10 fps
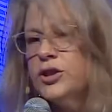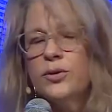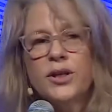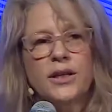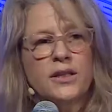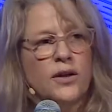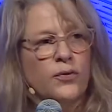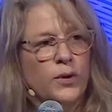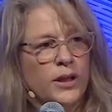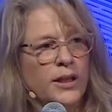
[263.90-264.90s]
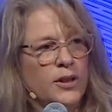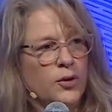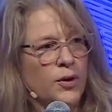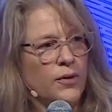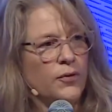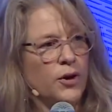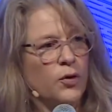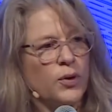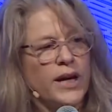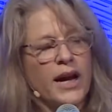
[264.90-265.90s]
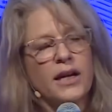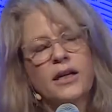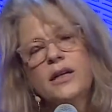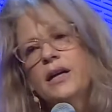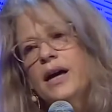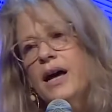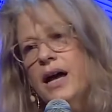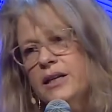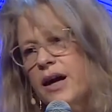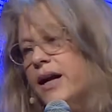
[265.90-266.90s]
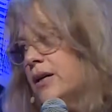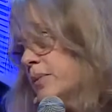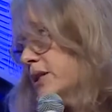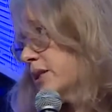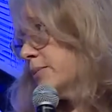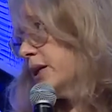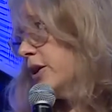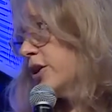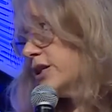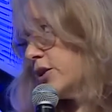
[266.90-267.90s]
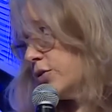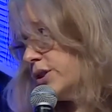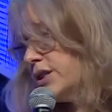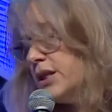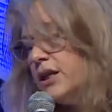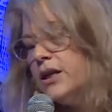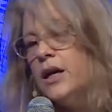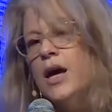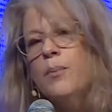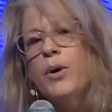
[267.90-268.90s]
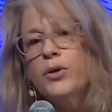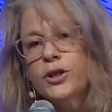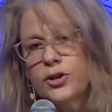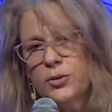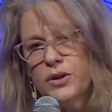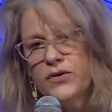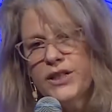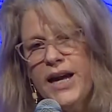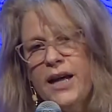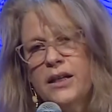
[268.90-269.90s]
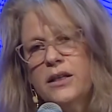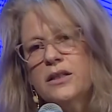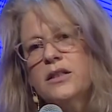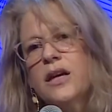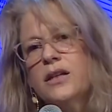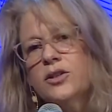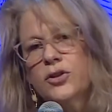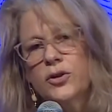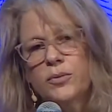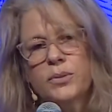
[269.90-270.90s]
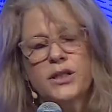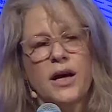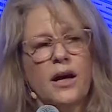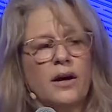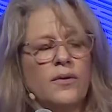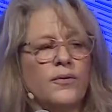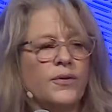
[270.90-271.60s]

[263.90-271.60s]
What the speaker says: two things have really sort of created a dynamism in our central city, both in terms of talent and in terms of